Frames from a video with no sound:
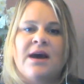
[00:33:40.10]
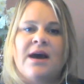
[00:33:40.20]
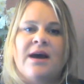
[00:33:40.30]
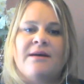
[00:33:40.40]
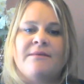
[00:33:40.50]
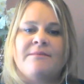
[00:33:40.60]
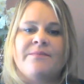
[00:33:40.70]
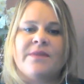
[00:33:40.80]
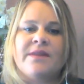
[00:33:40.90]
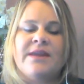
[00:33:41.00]

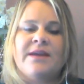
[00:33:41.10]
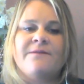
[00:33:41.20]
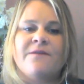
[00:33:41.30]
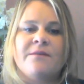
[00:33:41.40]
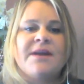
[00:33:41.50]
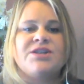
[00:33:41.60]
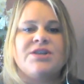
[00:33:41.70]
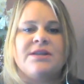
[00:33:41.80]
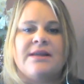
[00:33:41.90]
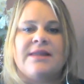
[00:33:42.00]
the
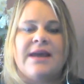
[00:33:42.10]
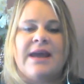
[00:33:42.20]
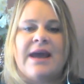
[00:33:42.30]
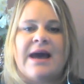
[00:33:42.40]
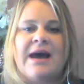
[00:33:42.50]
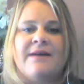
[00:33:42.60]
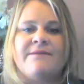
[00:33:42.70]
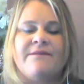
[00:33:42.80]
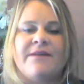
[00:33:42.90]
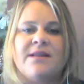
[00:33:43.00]
information that they
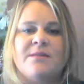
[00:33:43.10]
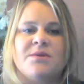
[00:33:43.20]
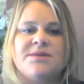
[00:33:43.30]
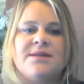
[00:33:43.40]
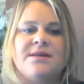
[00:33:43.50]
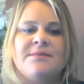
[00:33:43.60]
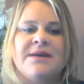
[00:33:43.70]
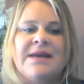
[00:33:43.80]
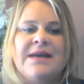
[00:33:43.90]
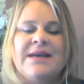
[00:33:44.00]
have available to them
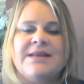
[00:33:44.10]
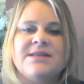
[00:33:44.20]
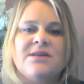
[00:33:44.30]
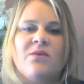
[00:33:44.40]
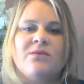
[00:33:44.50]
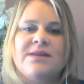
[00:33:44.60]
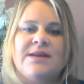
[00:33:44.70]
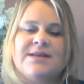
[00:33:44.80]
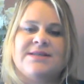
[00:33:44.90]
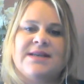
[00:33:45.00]
isn't
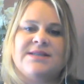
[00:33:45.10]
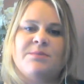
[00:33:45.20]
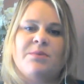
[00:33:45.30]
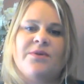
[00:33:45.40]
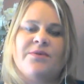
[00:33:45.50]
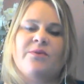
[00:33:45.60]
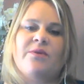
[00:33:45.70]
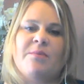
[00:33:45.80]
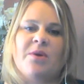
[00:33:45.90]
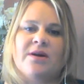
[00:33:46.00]
only accessible
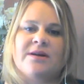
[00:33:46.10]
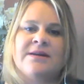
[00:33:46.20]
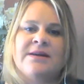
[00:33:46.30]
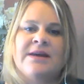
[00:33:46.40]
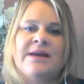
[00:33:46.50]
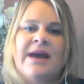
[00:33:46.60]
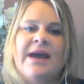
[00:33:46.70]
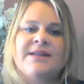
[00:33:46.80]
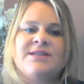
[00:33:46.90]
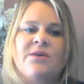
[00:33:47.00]
through a book.
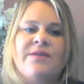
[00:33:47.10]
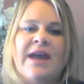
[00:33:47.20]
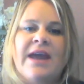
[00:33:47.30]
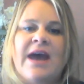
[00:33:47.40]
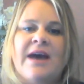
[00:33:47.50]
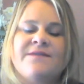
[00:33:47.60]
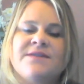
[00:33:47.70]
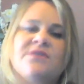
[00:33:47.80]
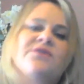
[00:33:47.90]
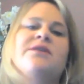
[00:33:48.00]
And so they have to
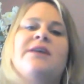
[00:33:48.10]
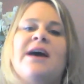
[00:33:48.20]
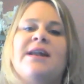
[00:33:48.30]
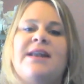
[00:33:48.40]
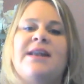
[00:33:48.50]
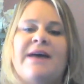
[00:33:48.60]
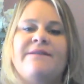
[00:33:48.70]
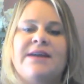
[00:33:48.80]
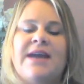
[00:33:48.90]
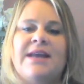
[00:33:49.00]
learn how to
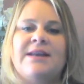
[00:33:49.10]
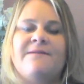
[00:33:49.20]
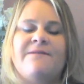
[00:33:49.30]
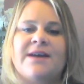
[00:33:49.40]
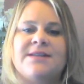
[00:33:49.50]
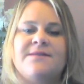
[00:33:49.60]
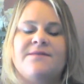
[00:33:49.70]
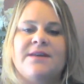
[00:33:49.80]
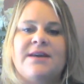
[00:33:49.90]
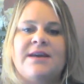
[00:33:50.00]
navigate and
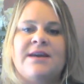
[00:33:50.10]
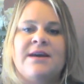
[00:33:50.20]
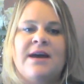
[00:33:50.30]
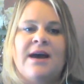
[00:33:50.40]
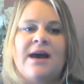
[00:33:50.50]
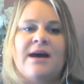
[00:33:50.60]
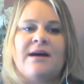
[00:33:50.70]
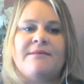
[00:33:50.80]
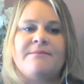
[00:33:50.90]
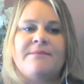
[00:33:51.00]
effectively
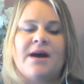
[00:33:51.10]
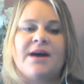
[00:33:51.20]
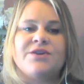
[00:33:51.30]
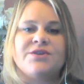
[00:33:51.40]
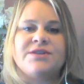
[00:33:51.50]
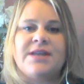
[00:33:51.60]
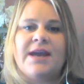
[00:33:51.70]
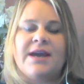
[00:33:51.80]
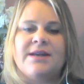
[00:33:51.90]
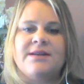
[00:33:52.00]

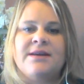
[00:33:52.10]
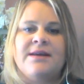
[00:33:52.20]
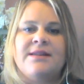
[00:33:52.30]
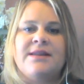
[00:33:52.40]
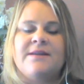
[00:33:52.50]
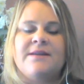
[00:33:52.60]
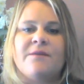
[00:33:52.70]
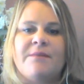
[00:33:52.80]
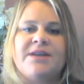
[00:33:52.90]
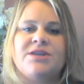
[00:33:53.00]
understand the
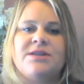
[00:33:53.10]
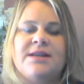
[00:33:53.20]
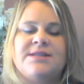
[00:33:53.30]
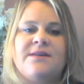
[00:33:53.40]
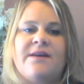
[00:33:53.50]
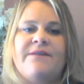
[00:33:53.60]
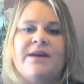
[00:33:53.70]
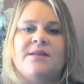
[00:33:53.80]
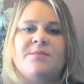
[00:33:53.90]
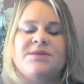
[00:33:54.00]
information that's
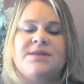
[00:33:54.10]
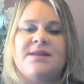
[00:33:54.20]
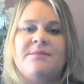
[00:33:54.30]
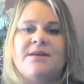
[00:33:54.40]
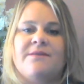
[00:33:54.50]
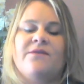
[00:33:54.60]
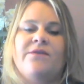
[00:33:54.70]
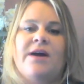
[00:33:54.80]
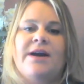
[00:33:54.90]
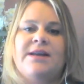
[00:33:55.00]
available to them in a
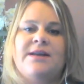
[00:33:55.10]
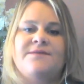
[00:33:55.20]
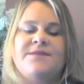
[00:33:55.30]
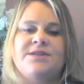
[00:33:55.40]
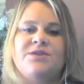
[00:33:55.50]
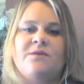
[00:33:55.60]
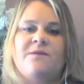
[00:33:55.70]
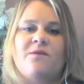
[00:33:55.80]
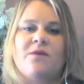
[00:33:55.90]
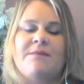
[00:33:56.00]
variety of
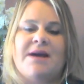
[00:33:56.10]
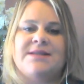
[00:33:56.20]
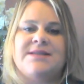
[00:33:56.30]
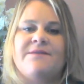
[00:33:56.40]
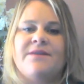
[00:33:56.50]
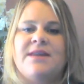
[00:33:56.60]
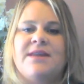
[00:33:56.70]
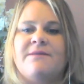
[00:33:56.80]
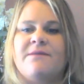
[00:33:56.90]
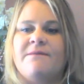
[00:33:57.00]
digital formats,
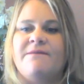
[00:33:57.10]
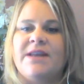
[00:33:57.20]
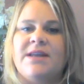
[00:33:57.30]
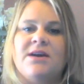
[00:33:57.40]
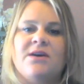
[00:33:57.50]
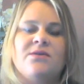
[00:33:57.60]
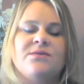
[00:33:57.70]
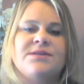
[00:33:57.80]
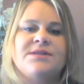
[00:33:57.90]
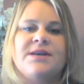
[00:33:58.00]
everything from
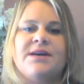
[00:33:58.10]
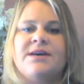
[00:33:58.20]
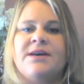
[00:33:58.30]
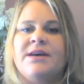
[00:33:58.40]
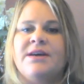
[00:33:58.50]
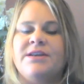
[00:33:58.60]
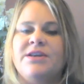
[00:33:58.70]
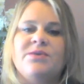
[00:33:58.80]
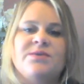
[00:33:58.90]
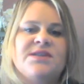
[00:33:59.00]
videos to
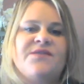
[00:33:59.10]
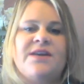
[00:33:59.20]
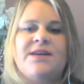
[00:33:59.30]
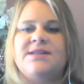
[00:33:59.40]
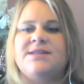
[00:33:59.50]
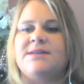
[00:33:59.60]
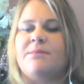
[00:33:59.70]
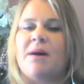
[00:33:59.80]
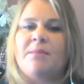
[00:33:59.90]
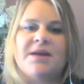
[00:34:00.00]
news feeds
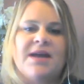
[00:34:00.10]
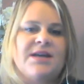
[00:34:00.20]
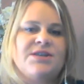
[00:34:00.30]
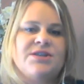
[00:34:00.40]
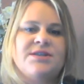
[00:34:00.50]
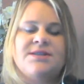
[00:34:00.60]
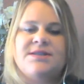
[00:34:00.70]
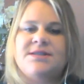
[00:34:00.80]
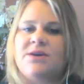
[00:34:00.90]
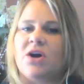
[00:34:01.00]
to publications
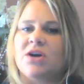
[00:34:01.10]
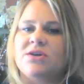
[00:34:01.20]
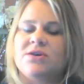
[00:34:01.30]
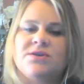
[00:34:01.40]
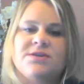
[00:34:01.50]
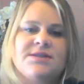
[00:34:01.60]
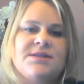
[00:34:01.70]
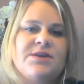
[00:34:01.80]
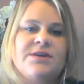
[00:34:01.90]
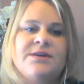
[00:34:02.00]
to articles
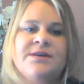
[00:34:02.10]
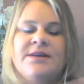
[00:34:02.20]
to,